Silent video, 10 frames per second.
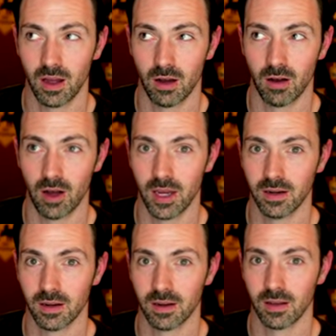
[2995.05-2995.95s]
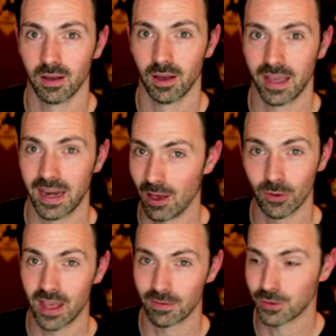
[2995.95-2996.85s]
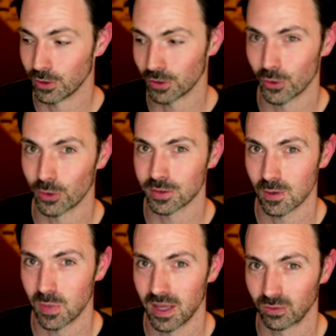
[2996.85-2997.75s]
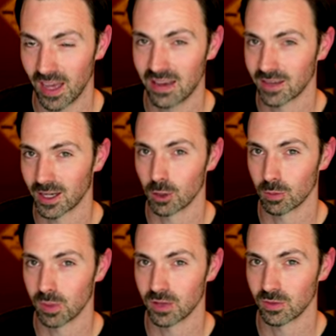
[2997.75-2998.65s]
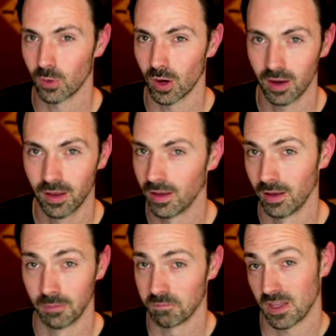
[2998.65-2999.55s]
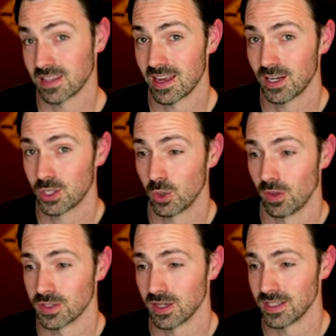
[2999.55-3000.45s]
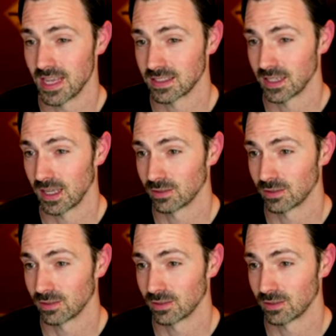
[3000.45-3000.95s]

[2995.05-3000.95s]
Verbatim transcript: on, and I only have two controllers on the P S five, I gotta go to the P S four. That's not an issue on the Series X and S.